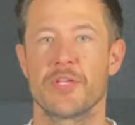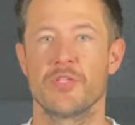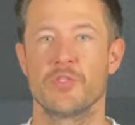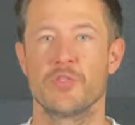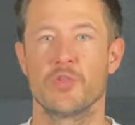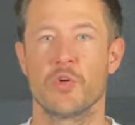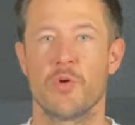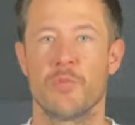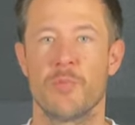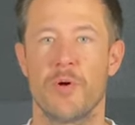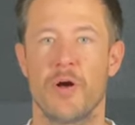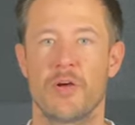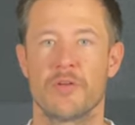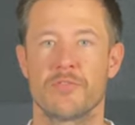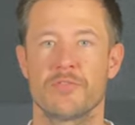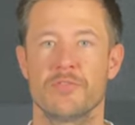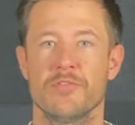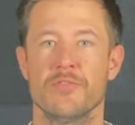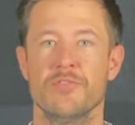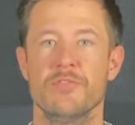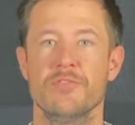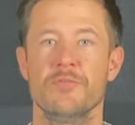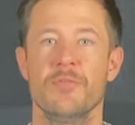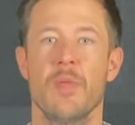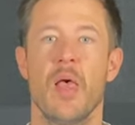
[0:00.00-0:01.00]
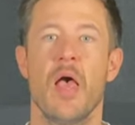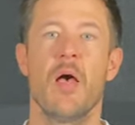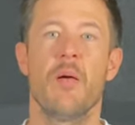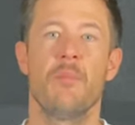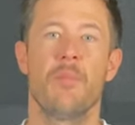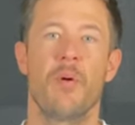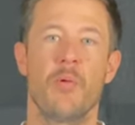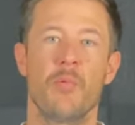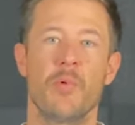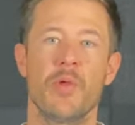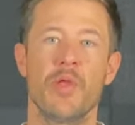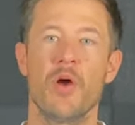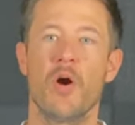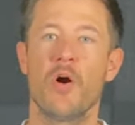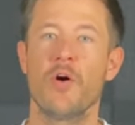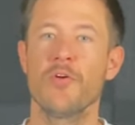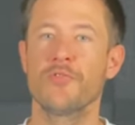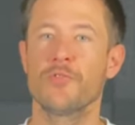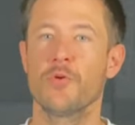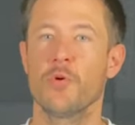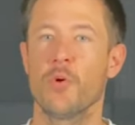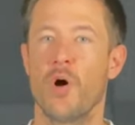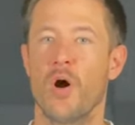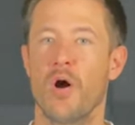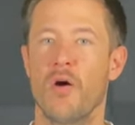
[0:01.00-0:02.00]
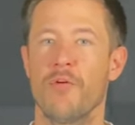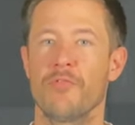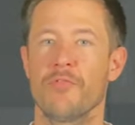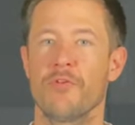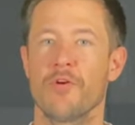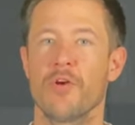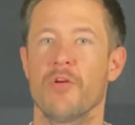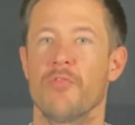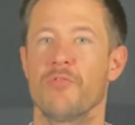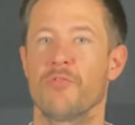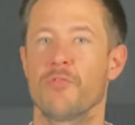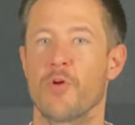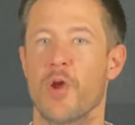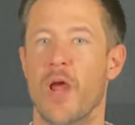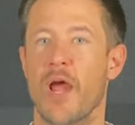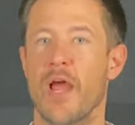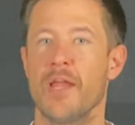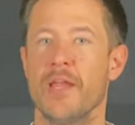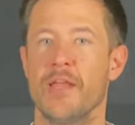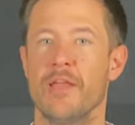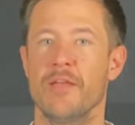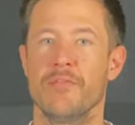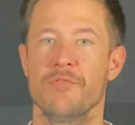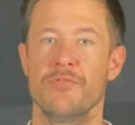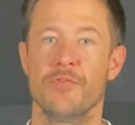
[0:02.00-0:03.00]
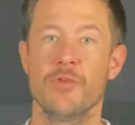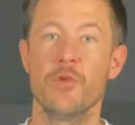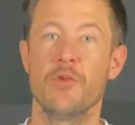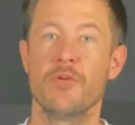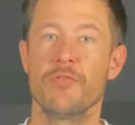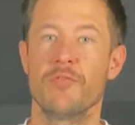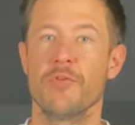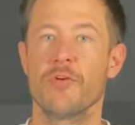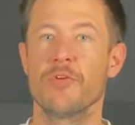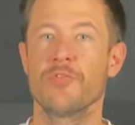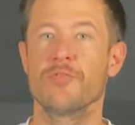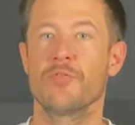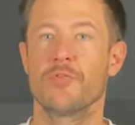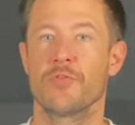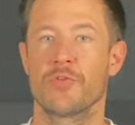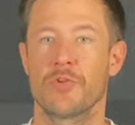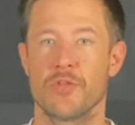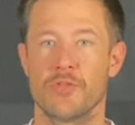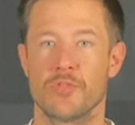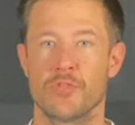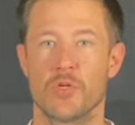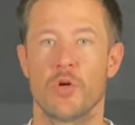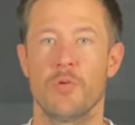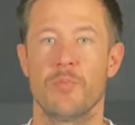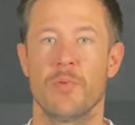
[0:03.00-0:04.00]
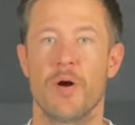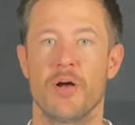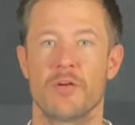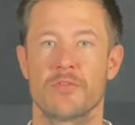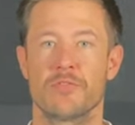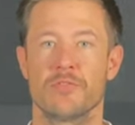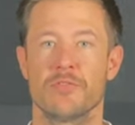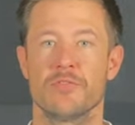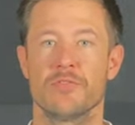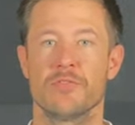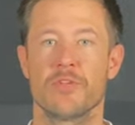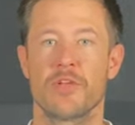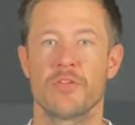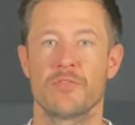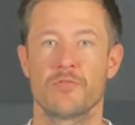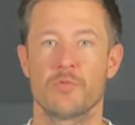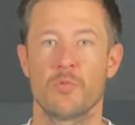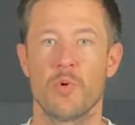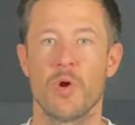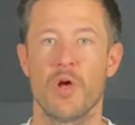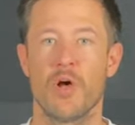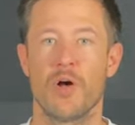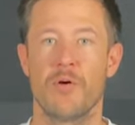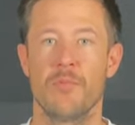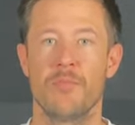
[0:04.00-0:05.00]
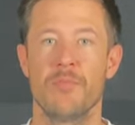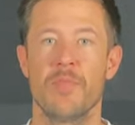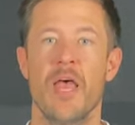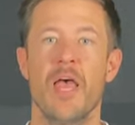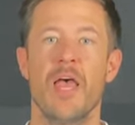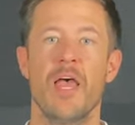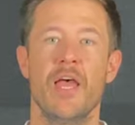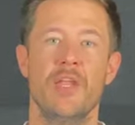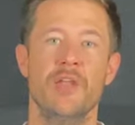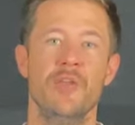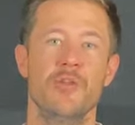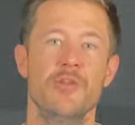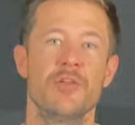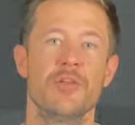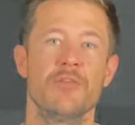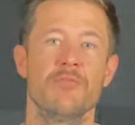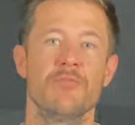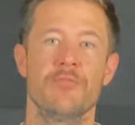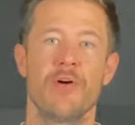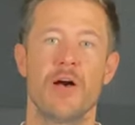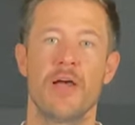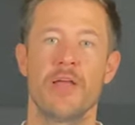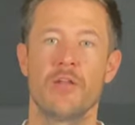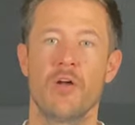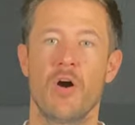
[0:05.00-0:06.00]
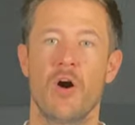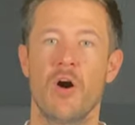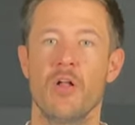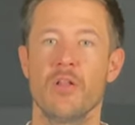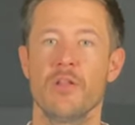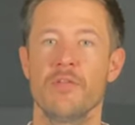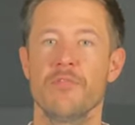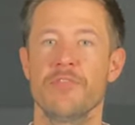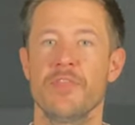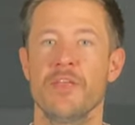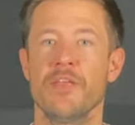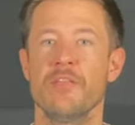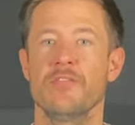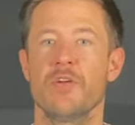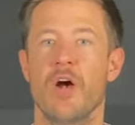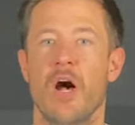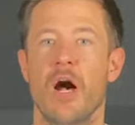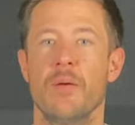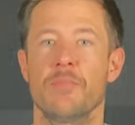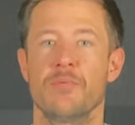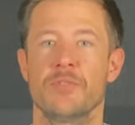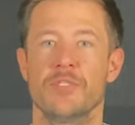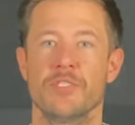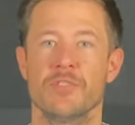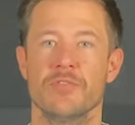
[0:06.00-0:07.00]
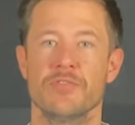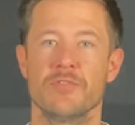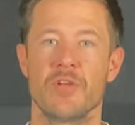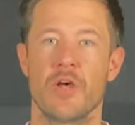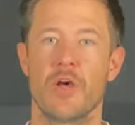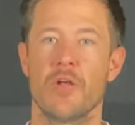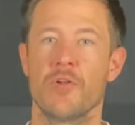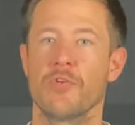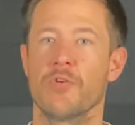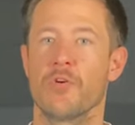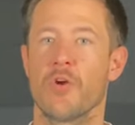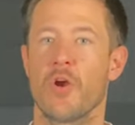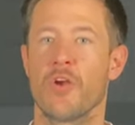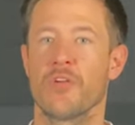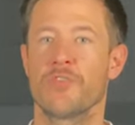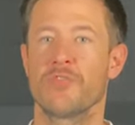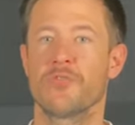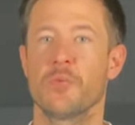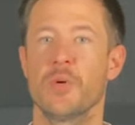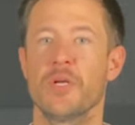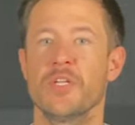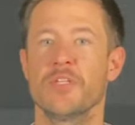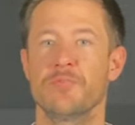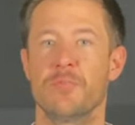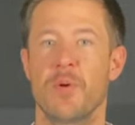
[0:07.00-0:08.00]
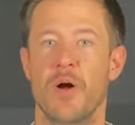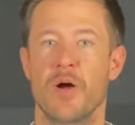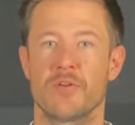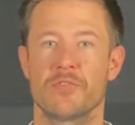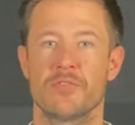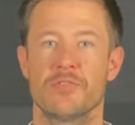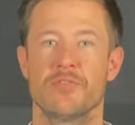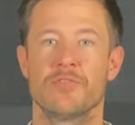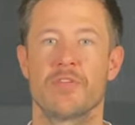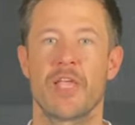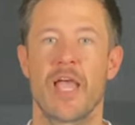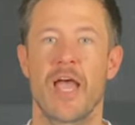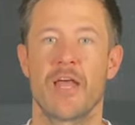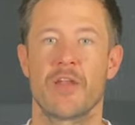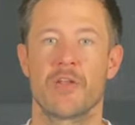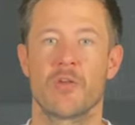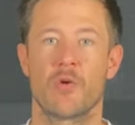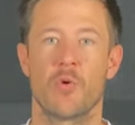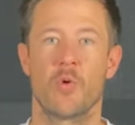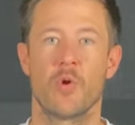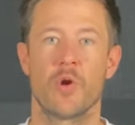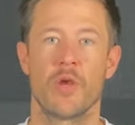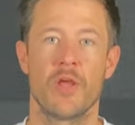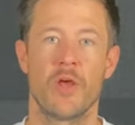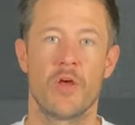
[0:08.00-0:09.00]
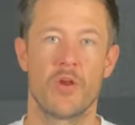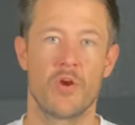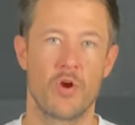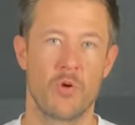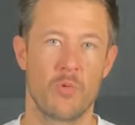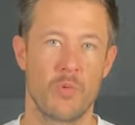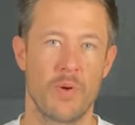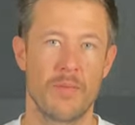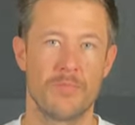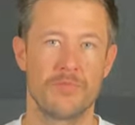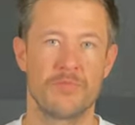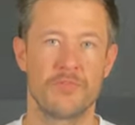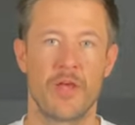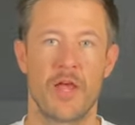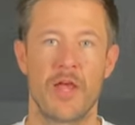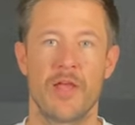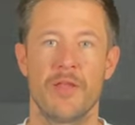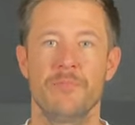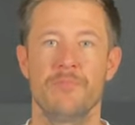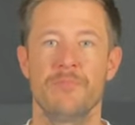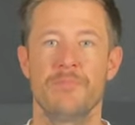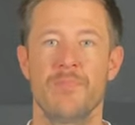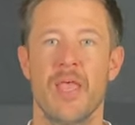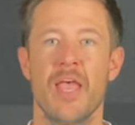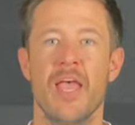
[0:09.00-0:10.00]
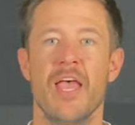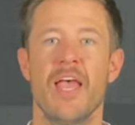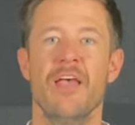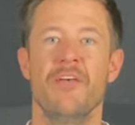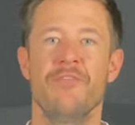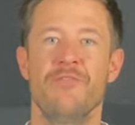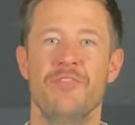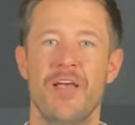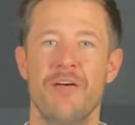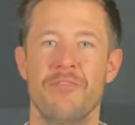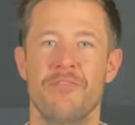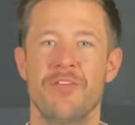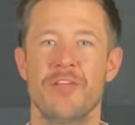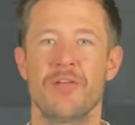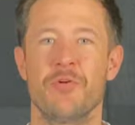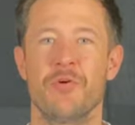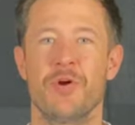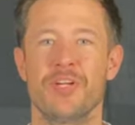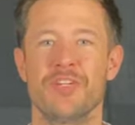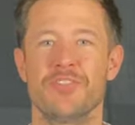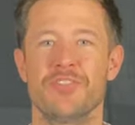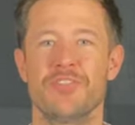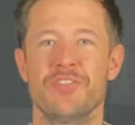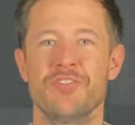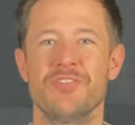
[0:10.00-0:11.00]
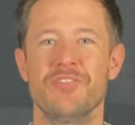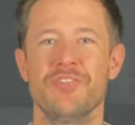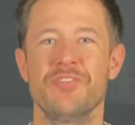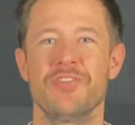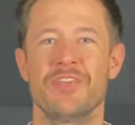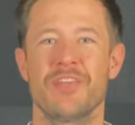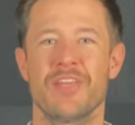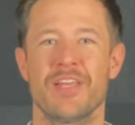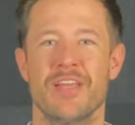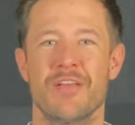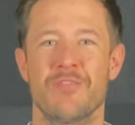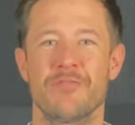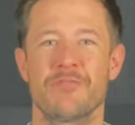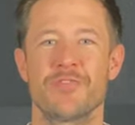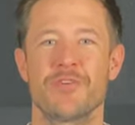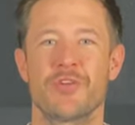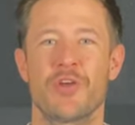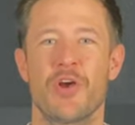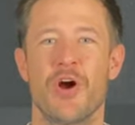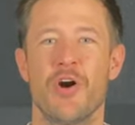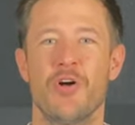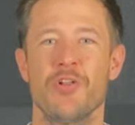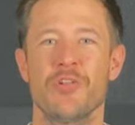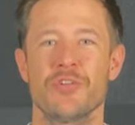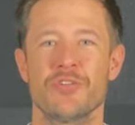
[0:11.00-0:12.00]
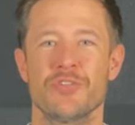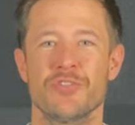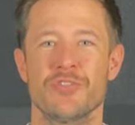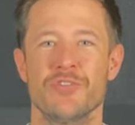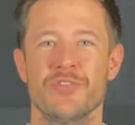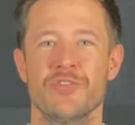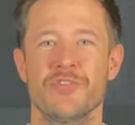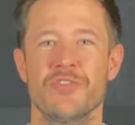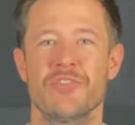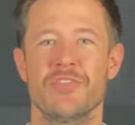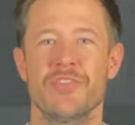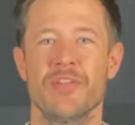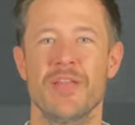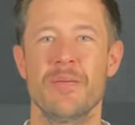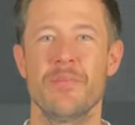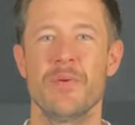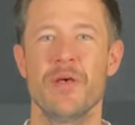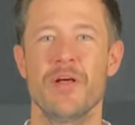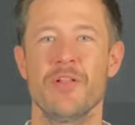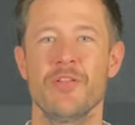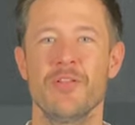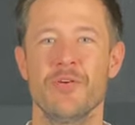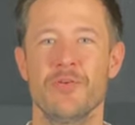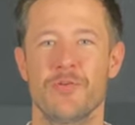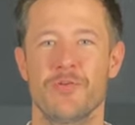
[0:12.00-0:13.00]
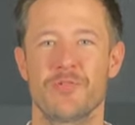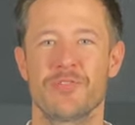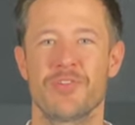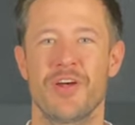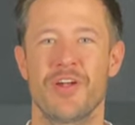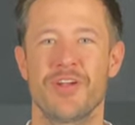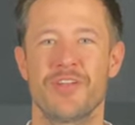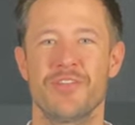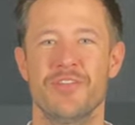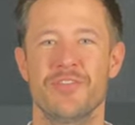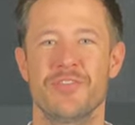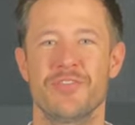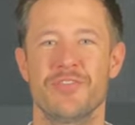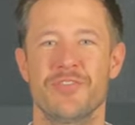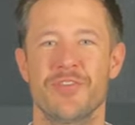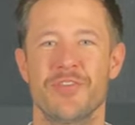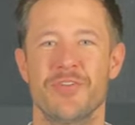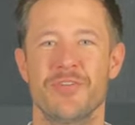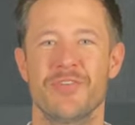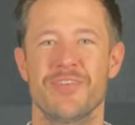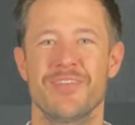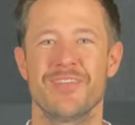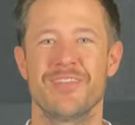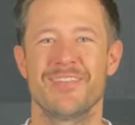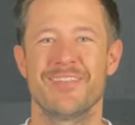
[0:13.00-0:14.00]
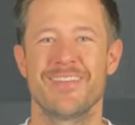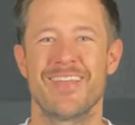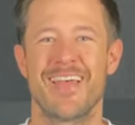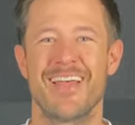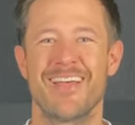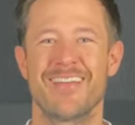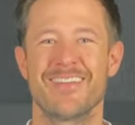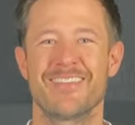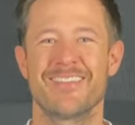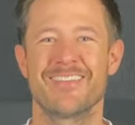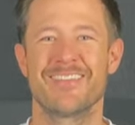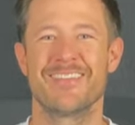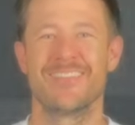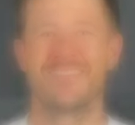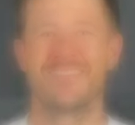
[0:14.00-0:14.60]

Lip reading: control boxes, but we also offer a variety of universal control boxes as well. And you can find all of these options under our switch boxes category on our website. If you have any questions, give us a call or shoot us an email. We'll talk to you soon. Thanks.